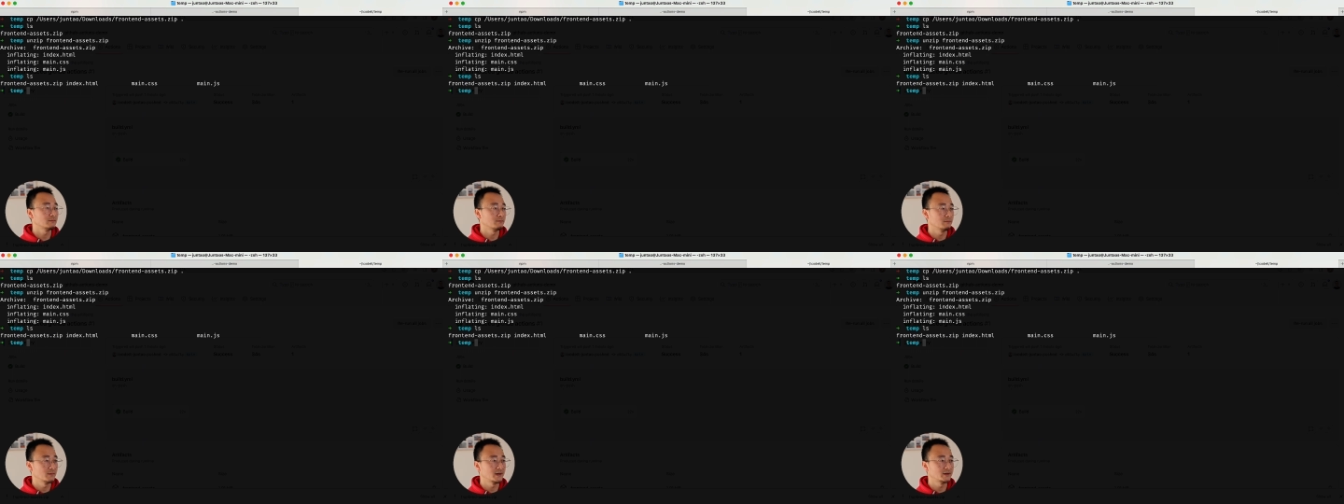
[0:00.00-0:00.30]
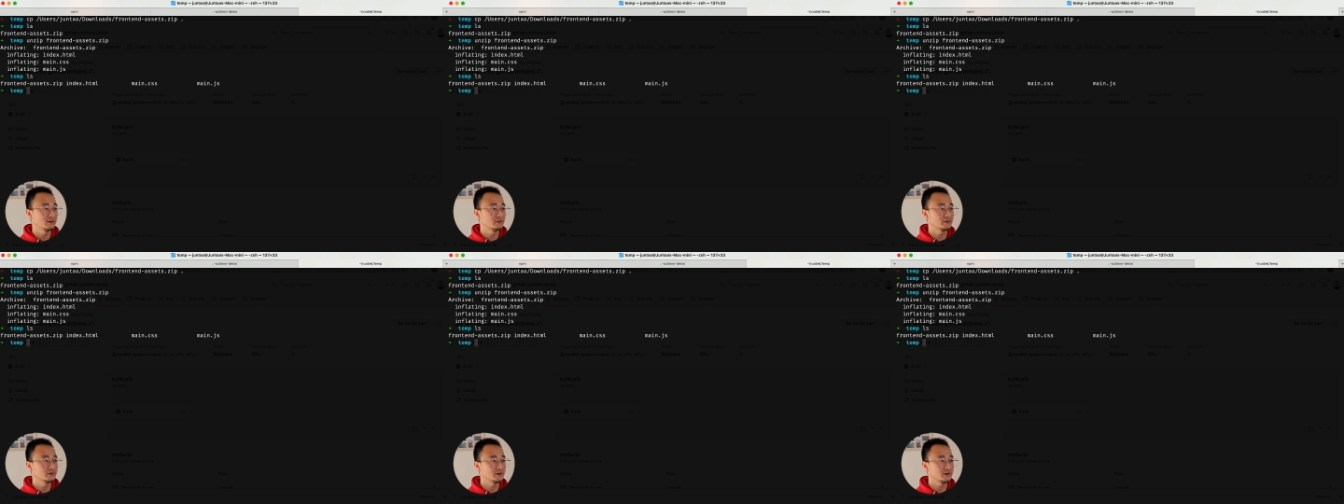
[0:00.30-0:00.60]
main
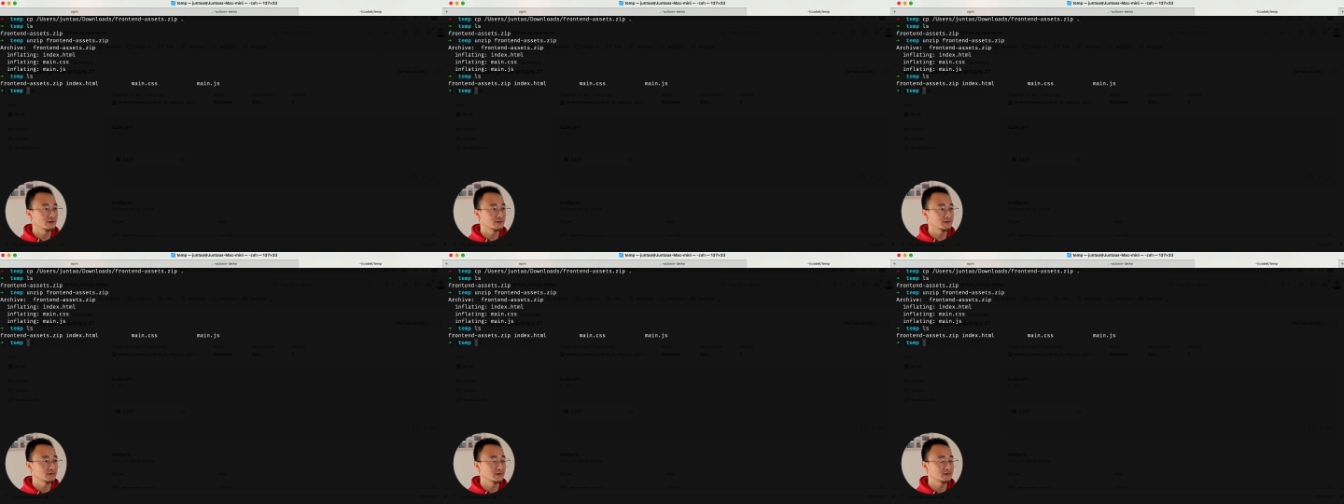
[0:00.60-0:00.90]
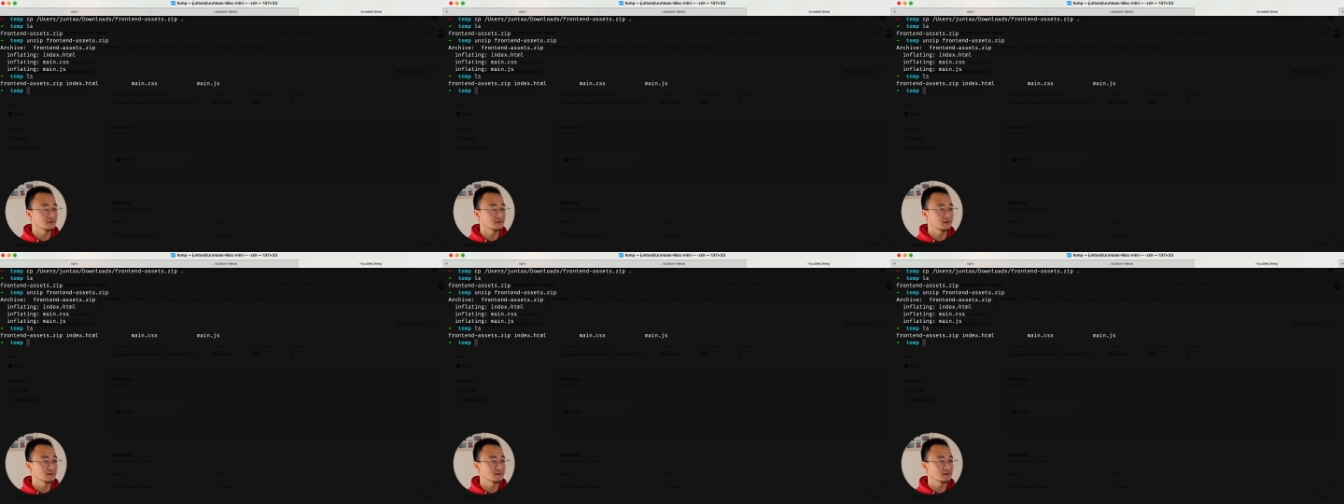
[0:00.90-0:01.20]
dot C S
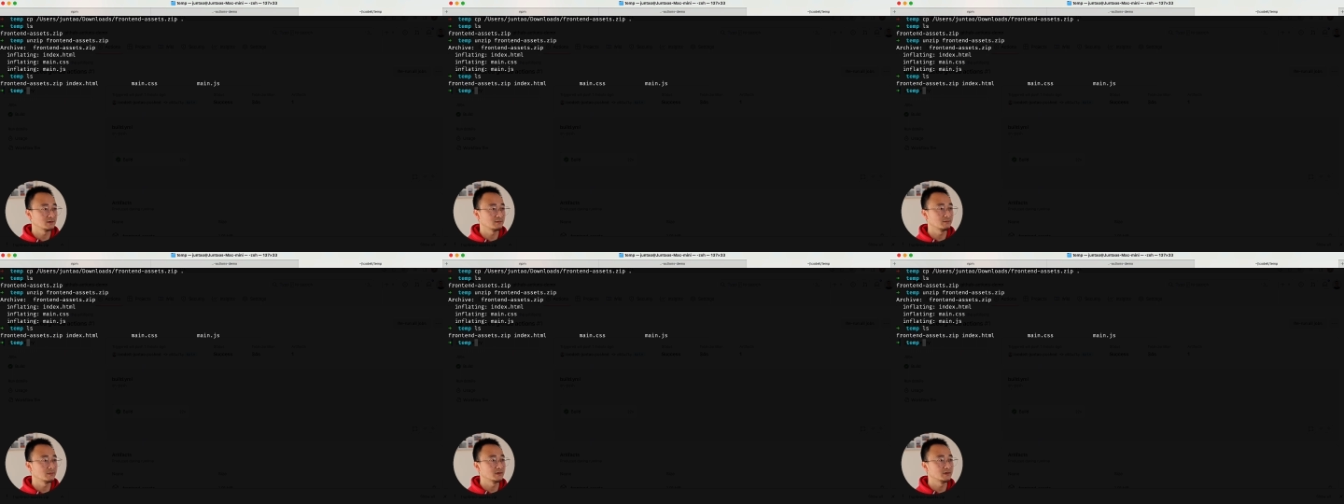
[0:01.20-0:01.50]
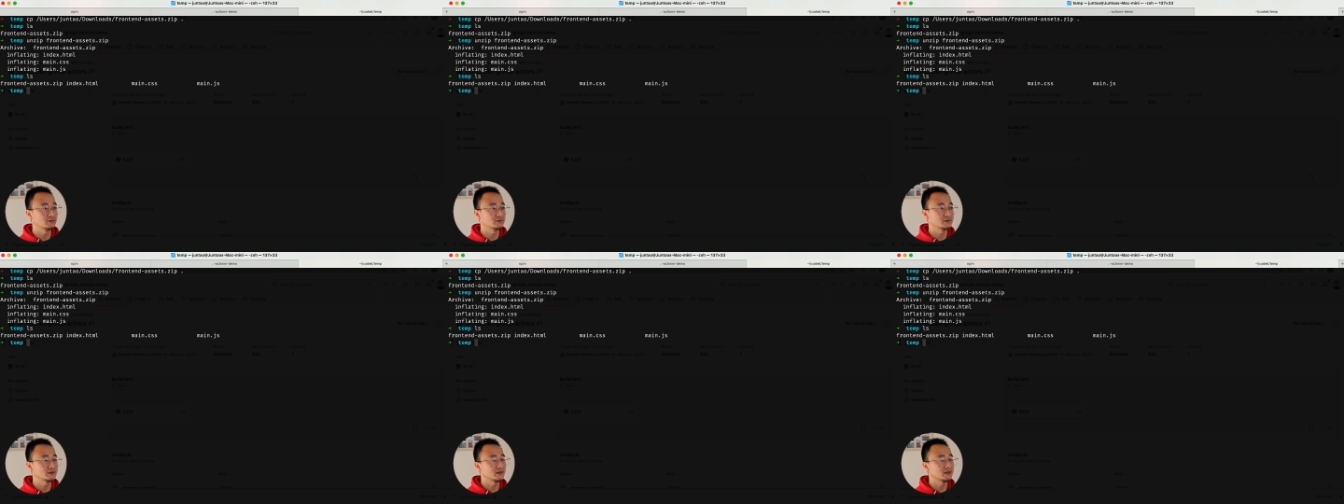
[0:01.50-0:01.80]
S, and the main
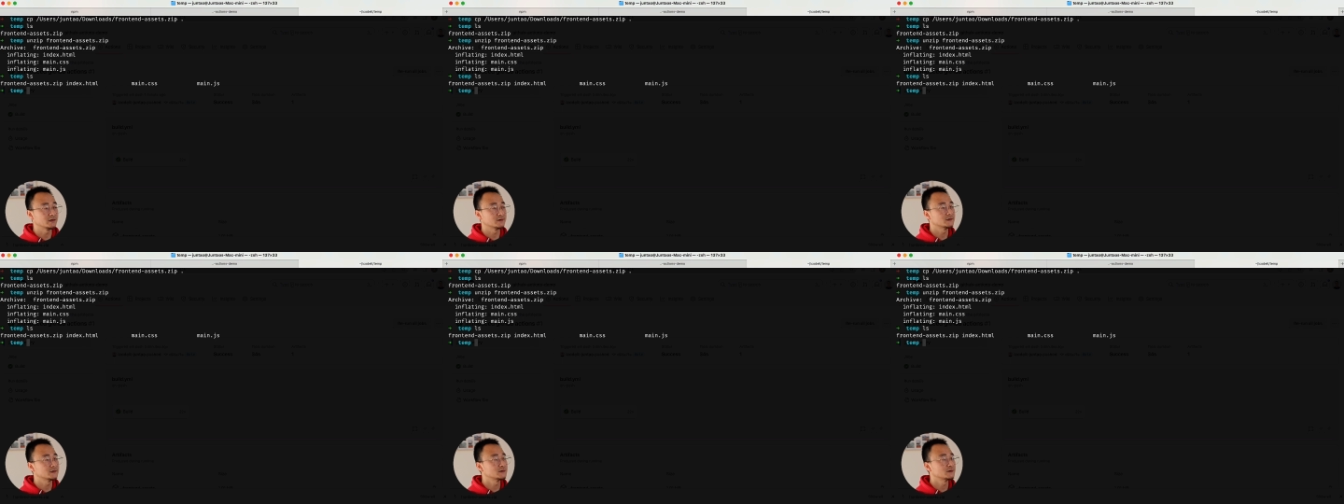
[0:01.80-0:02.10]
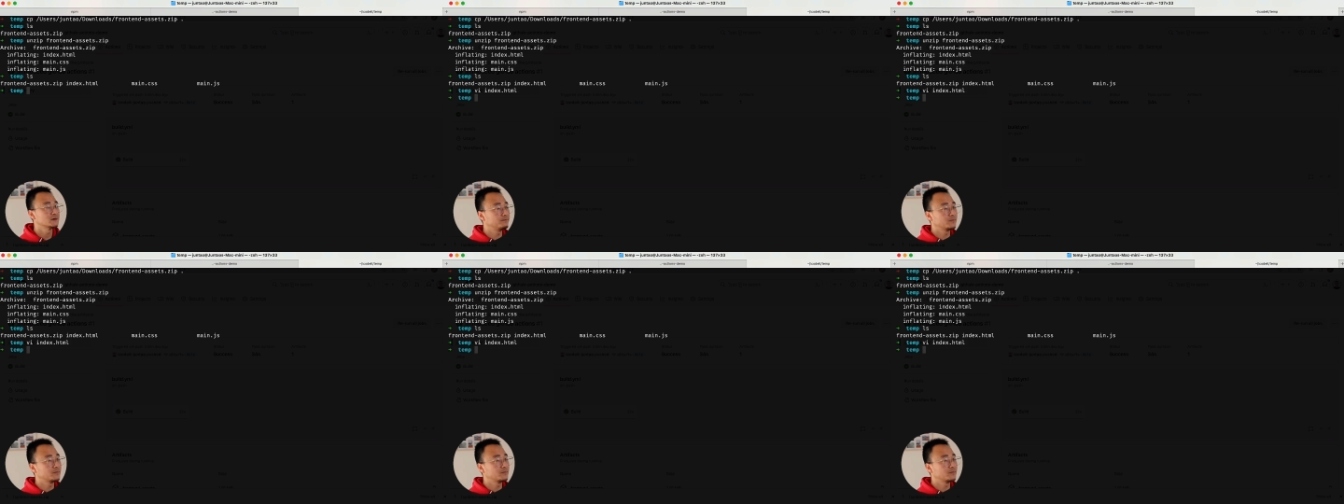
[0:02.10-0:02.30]
dot J S.